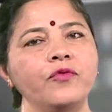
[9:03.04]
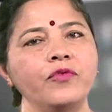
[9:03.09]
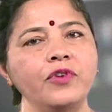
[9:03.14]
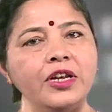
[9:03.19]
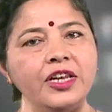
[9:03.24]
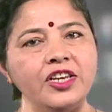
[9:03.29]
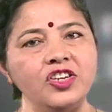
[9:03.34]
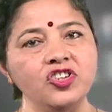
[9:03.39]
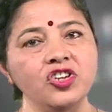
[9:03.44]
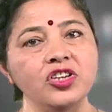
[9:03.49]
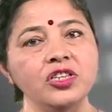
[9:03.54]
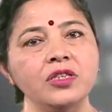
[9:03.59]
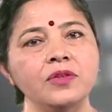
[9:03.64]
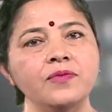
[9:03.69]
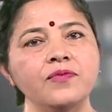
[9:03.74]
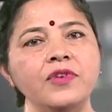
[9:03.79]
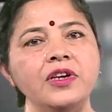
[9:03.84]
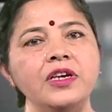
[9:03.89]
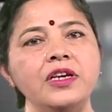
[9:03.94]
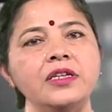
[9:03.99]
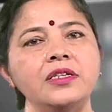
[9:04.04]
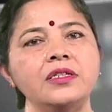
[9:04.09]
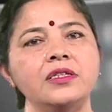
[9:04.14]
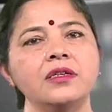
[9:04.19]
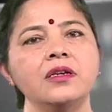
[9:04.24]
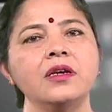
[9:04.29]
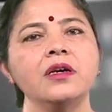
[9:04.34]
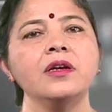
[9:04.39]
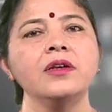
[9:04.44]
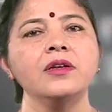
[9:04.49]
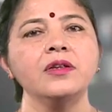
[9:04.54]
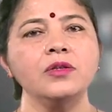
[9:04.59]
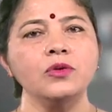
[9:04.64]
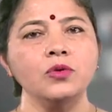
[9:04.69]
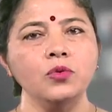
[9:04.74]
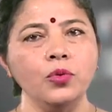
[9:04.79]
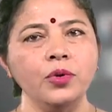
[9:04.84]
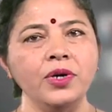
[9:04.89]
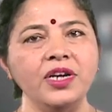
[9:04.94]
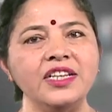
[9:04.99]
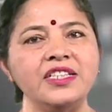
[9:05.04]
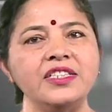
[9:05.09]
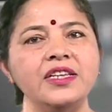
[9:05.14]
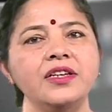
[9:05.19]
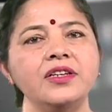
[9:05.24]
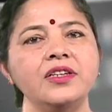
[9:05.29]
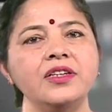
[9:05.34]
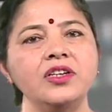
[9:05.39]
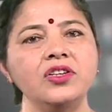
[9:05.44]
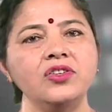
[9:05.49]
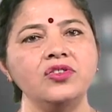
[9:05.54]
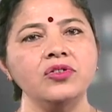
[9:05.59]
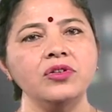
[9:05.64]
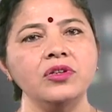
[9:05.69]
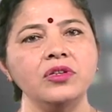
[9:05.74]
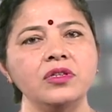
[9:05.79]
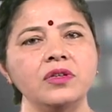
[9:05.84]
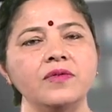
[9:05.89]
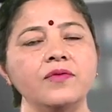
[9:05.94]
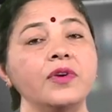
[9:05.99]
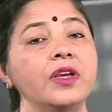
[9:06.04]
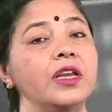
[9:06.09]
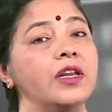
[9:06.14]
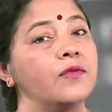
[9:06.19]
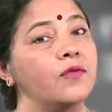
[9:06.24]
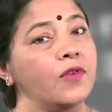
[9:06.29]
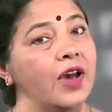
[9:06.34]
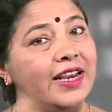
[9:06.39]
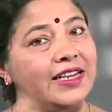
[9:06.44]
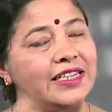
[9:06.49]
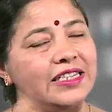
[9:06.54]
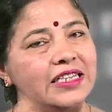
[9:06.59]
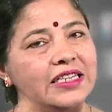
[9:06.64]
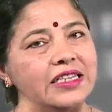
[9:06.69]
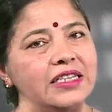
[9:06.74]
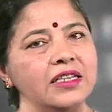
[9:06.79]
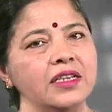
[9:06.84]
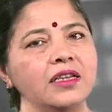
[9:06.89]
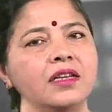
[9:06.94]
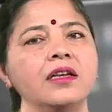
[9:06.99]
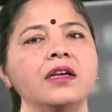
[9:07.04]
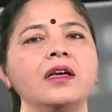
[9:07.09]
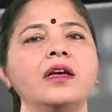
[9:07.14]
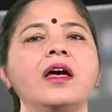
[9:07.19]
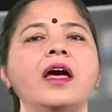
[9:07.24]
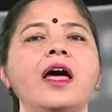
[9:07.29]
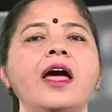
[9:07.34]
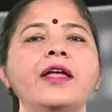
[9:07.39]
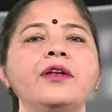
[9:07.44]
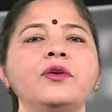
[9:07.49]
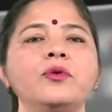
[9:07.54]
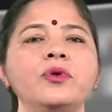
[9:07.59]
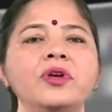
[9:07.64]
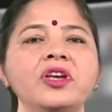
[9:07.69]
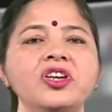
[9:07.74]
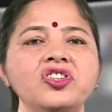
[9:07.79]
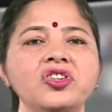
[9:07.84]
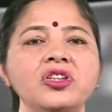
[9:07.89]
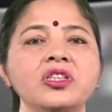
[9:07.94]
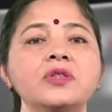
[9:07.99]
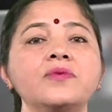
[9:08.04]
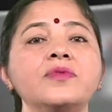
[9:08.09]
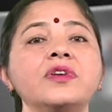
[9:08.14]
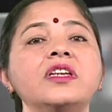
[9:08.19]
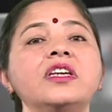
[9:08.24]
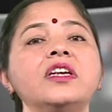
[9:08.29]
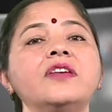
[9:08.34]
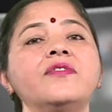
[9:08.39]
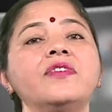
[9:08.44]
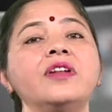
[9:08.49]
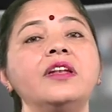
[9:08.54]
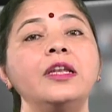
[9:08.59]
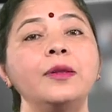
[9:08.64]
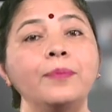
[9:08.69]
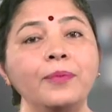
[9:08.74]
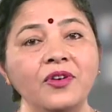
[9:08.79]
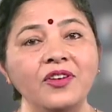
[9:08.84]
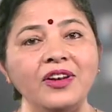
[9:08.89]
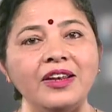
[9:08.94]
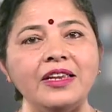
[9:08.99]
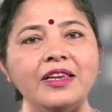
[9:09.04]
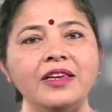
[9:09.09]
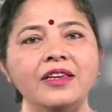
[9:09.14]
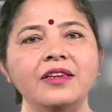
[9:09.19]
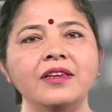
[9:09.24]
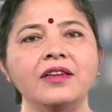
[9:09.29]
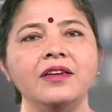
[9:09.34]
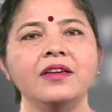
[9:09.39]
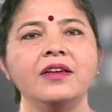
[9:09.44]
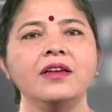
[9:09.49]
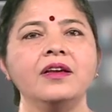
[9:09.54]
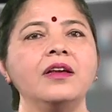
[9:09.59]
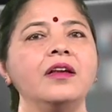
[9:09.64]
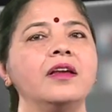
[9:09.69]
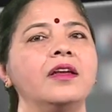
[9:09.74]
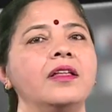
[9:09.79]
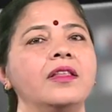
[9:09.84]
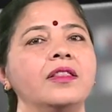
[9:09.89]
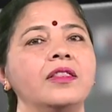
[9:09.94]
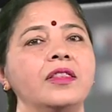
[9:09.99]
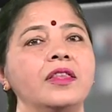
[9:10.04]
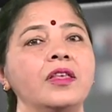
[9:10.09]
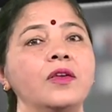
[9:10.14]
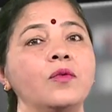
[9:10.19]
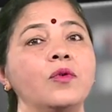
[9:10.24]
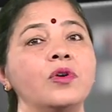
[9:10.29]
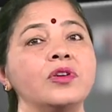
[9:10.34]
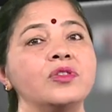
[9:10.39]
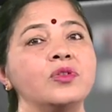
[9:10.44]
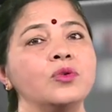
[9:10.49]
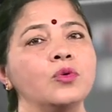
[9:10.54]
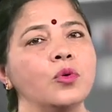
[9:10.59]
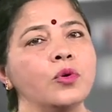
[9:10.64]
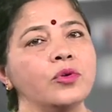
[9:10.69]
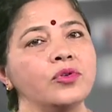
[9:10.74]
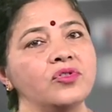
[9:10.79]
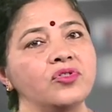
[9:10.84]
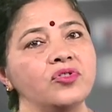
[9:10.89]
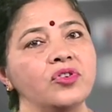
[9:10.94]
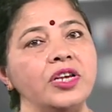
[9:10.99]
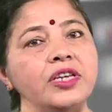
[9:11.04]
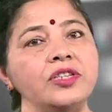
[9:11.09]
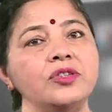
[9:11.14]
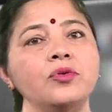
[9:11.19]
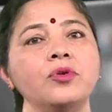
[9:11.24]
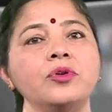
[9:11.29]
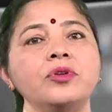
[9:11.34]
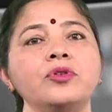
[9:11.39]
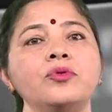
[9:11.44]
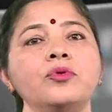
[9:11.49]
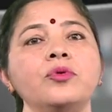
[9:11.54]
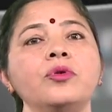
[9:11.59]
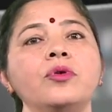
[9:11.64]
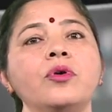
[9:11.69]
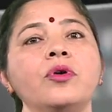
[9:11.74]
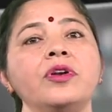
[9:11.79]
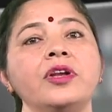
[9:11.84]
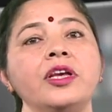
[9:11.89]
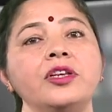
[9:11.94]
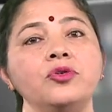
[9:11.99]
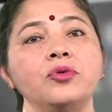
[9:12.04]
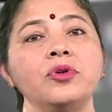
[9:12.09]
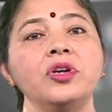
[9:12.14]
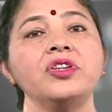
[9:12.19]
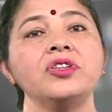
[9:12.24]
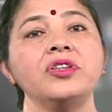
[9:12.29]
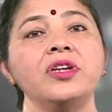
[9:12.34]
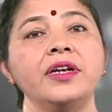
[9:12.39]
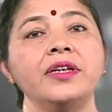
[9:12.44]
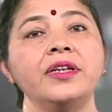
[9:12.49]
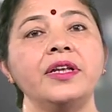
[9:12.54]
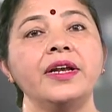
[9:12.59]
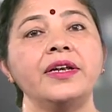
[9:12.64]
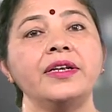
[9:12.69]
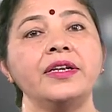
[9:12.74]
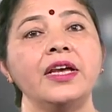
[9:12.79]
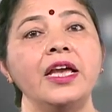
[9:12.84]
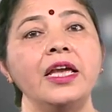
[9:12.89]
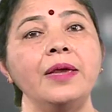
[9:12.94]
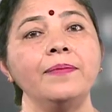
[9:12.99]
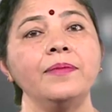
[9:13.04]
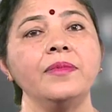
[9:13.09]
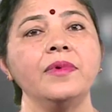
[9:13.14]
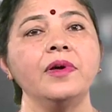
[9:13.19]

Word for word: religious feasts, students and teachers were invited and donations were given liberally. There was no strict control on education at that time.